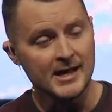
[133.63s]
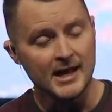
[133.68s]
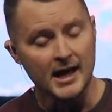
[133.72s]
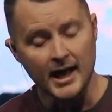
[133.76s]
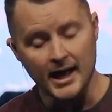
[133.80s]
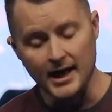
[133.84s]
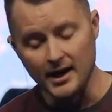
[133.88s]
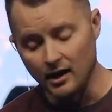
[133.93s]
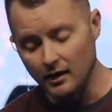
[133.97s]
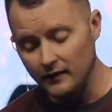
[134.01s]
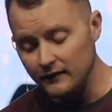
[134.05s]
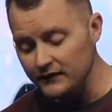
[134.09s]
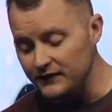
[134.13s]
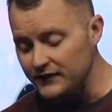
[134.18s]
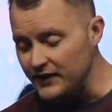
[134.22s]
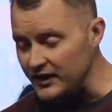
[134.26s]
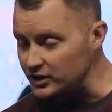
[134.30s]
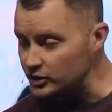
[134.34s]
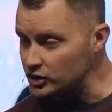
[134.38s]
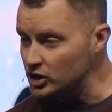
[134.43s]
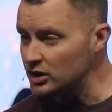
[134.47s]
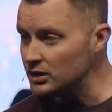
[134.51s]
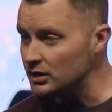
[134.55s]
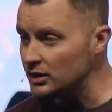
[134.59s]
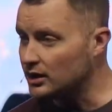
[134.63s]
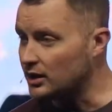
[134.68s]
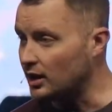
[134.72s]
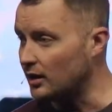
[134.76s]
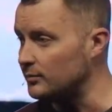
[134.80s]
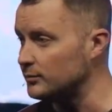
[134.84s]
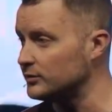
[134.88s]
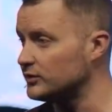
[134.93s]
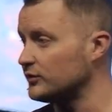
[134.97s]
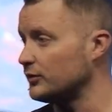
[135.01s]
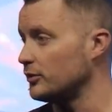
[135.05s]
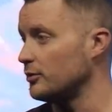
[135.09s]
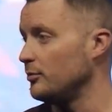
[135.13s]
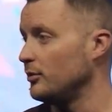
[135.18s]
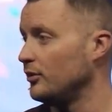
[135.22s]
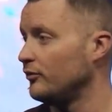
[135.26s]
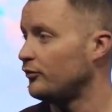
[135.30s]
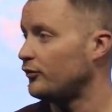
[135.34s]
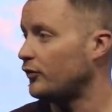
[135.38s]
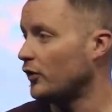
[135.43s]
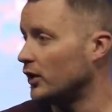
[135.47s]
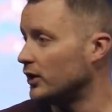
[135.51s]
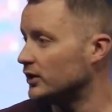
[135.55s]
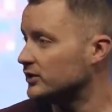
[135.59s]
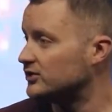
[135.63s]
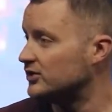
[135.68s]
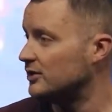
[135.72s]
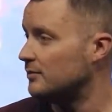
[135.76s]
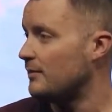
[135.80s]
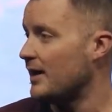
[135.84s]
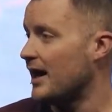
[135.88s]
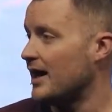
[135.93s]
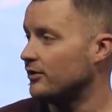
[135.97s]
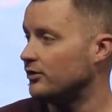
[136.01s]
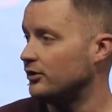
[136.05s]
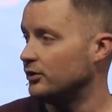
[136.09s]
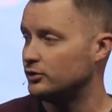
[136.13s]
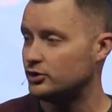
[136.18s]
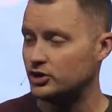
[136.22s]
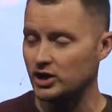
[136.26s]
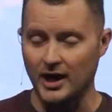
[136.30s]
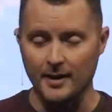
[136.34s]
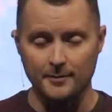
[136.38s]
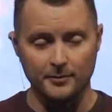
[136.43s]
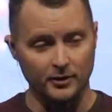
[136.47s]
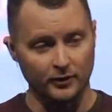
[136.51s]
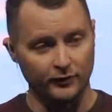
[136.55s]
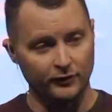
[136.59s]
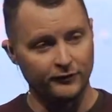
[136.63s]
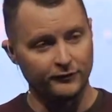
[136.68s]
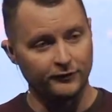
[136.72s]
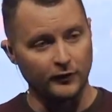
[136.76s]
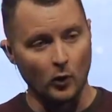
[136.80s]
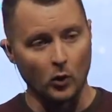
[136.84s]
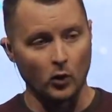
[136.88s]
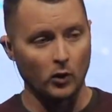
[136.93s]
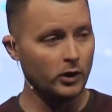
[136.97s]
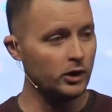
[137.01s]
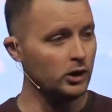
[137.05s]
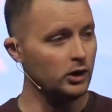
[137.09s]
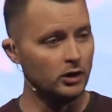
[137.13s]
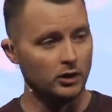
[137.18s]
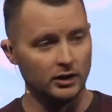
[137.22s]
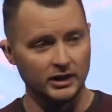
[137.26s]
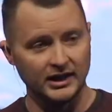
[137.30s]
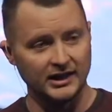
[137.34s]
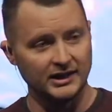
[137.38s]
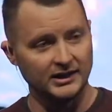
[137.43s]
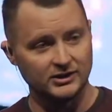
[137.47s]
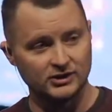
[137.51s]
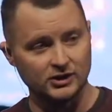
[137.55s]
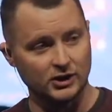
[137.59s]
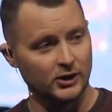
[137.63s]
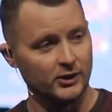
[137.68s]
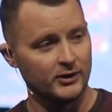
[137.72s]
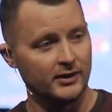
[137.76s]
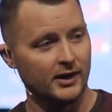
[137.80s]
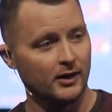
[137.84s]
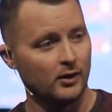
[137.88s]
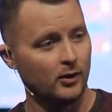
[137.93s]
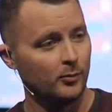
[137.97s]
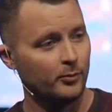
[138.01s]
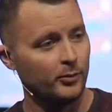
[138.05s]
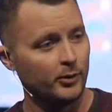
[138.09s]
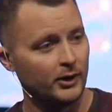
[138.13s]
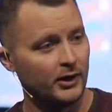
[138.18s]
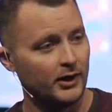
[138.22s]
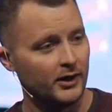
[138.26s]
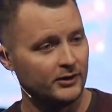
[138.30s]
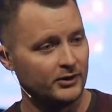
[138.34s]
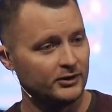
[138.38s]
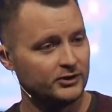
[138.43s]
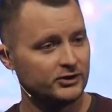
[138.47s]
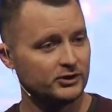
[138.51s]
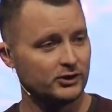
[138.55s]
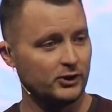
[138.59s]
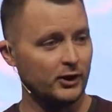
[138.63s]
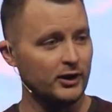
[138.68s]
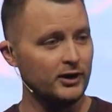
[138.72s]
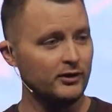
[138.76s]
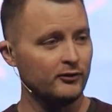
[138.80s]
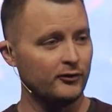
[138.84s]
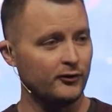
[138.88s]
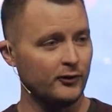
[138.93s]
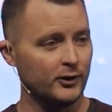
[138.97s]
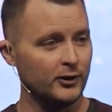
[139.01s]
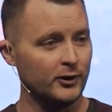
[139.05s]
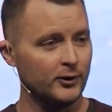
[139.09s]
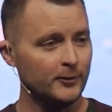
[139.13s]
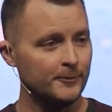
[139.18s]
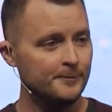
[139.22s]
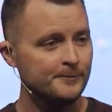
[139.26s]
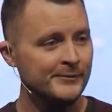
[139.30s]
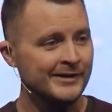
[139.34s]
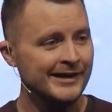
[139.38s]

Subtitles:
And our vision comes from a verse in Matthew chapter 4. You don't need to turn there. I'll put it on the screen for you.